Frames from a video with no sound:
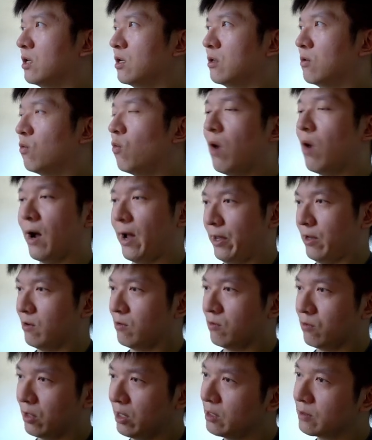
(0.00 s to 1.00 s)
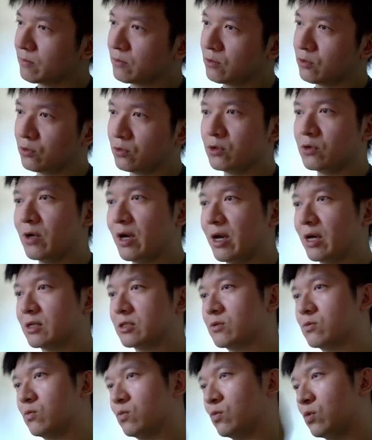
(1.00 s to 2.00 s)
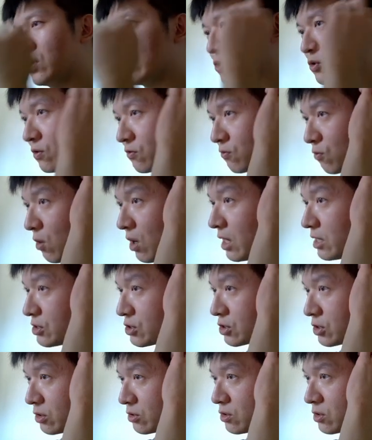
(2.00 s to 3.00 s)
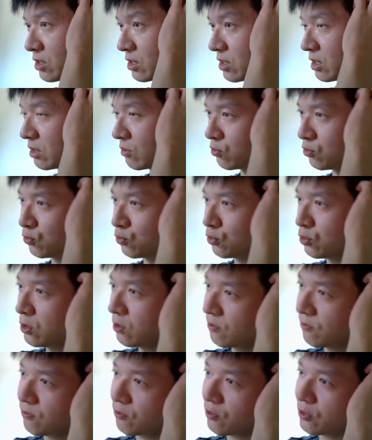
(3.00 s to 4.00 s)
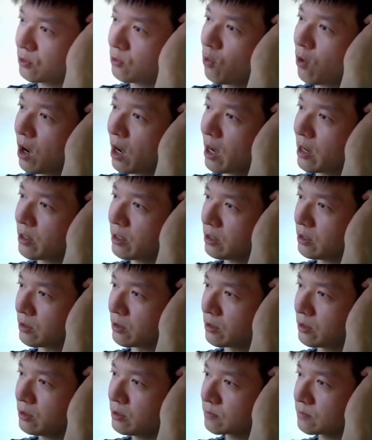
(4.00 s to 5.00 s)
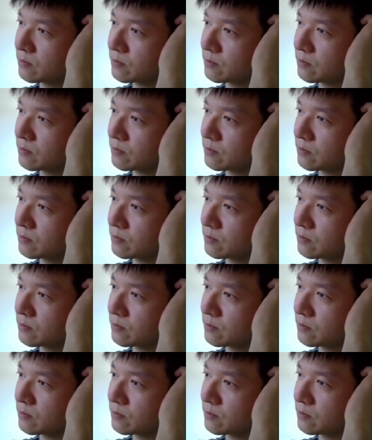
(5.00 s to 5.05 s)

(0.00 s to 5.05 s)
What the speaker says: y, right? Your new x was your y, so you're gonna look for the y here,